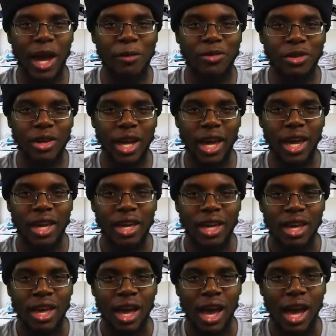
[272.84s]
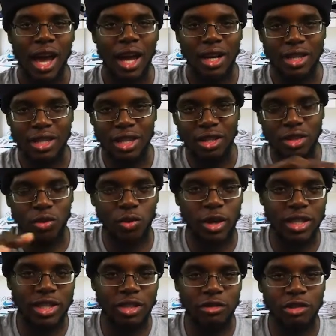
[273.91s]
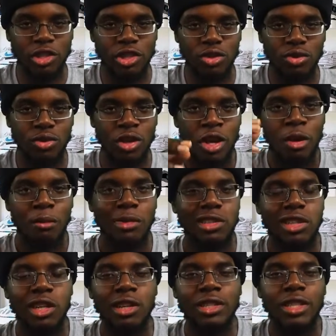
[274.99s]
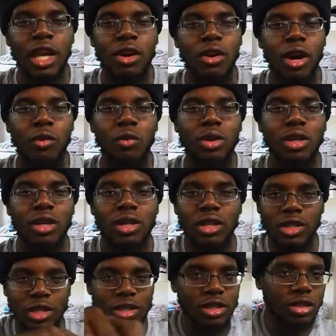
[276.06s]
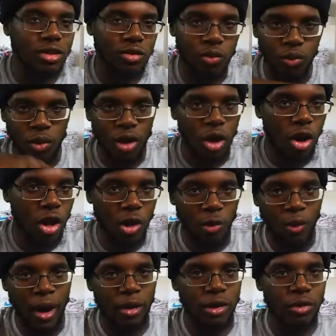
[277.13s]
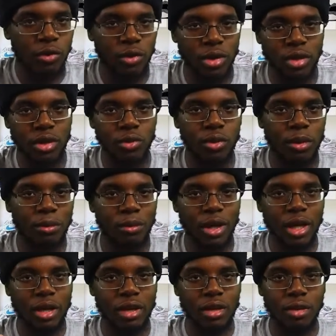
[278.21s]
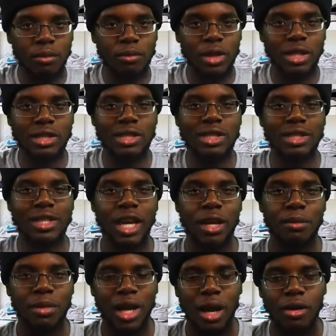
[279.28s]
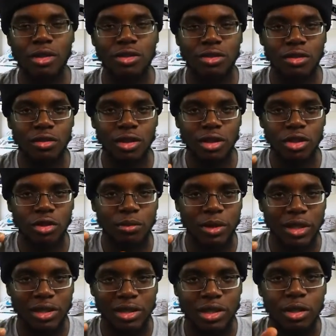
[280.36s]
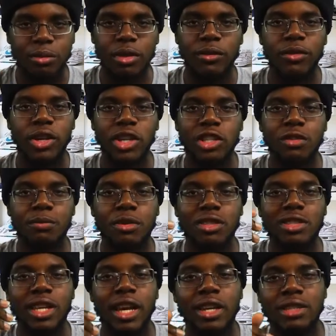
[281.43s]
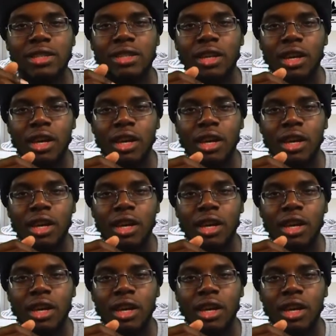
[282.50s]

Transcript: after that I did the rest of the shoe. But turns out I really could just went all around it really with big pieces of tape, but I was using little pieces to be very precise,